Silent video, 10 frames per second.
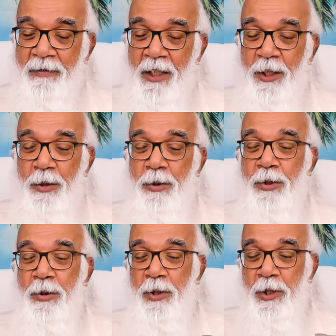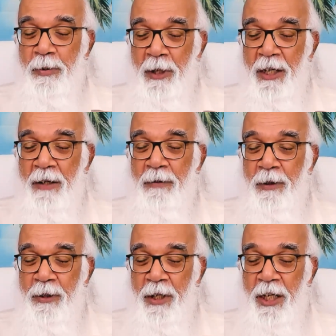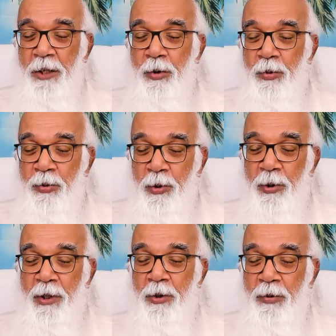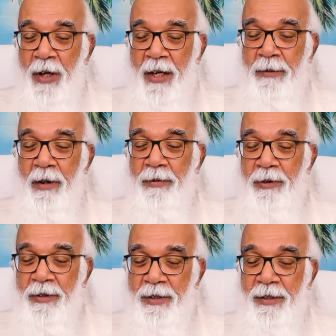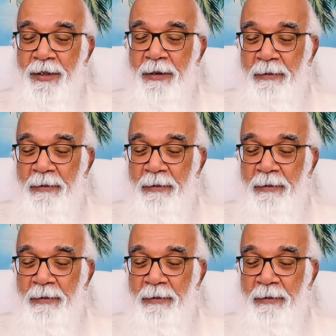used to speak for 3 to 4 to 5 hours.